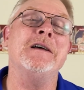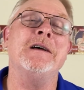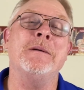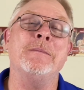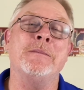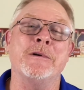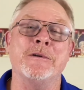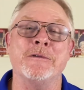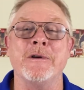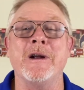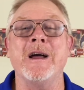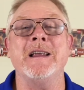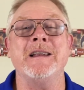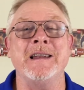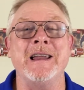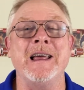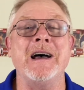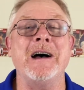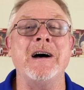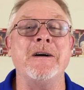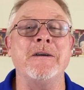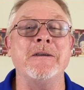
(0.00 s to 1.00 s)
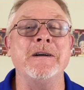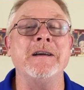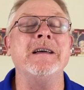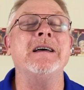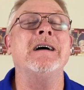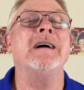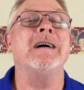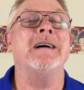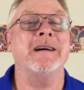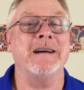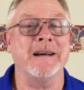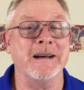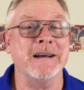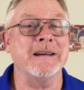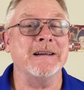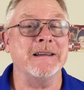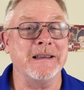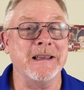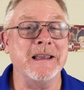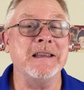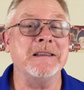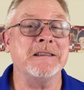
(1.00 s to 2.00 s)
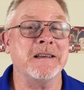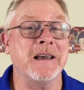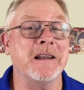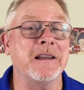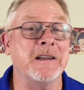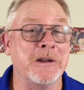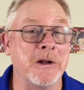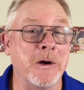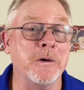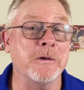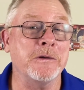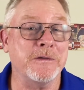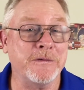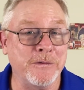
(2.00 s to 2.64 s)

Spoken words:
But right now, he's got a nose